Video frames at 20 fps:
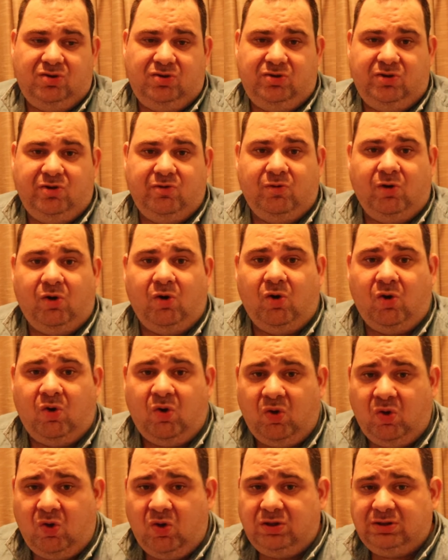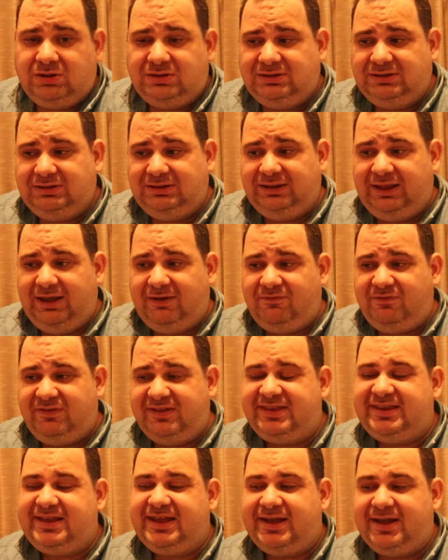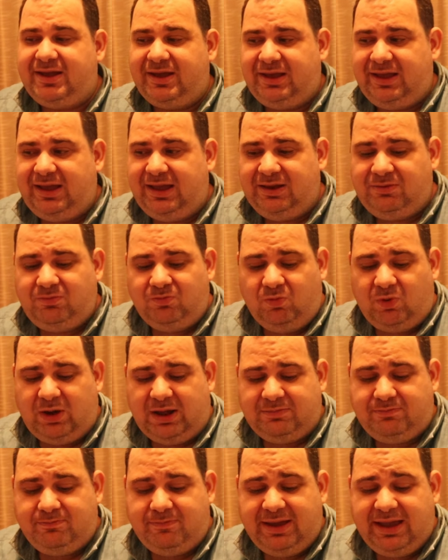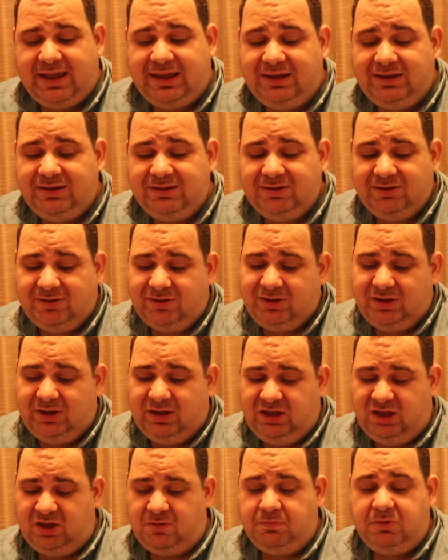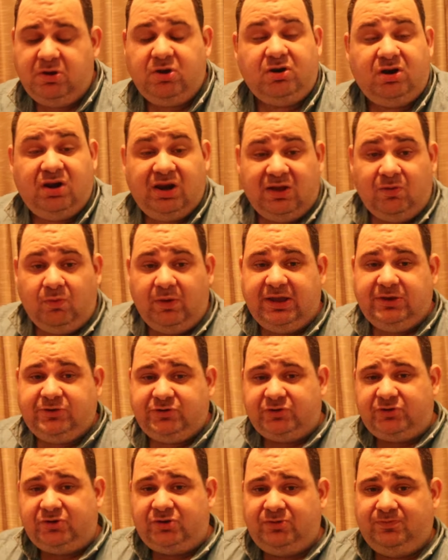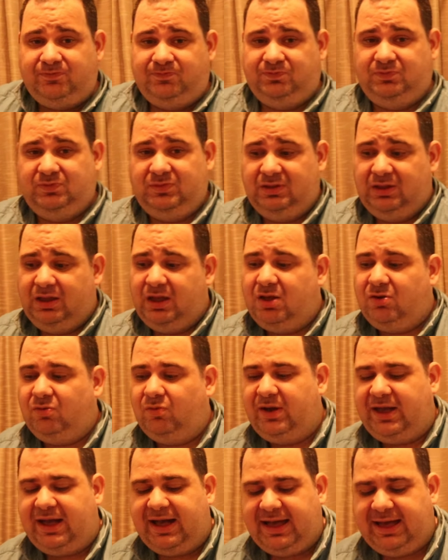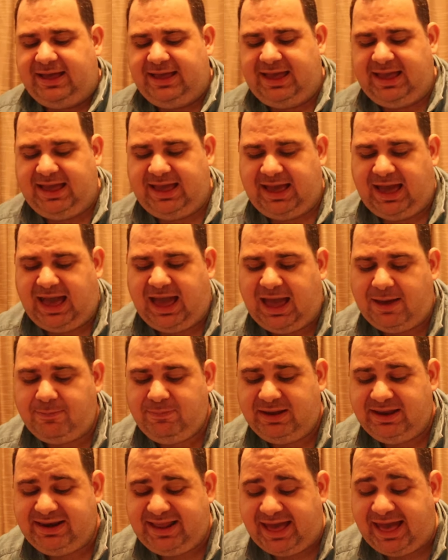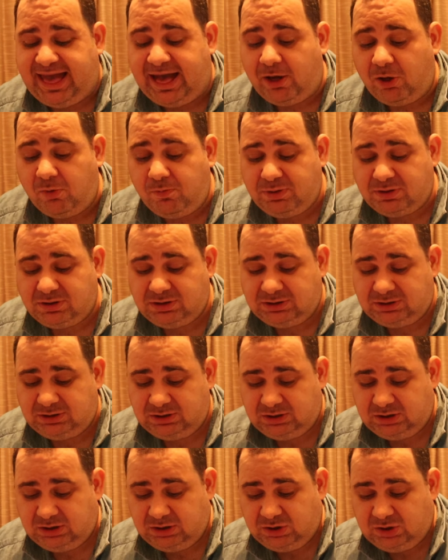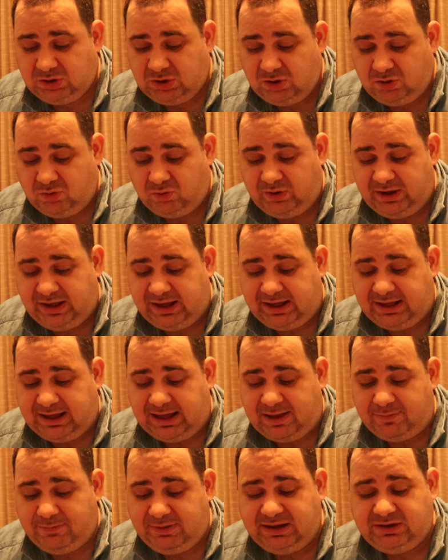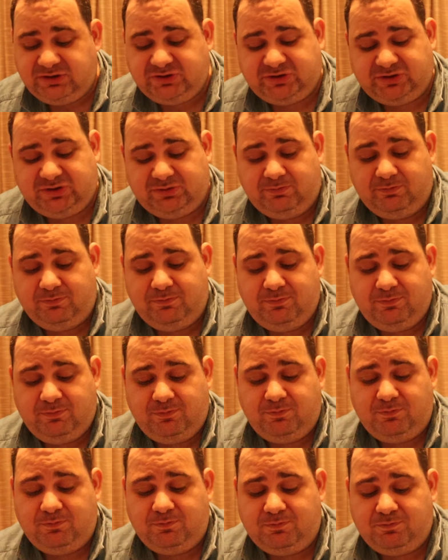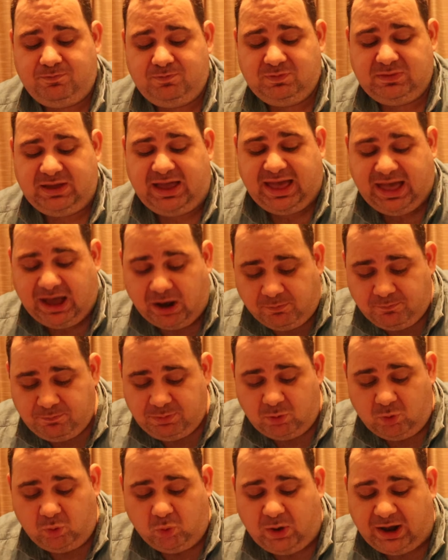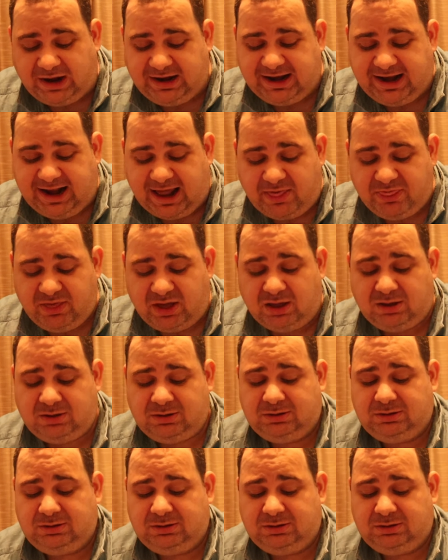you all live in one big community. We do. We are happy to help. We are happy to help one another,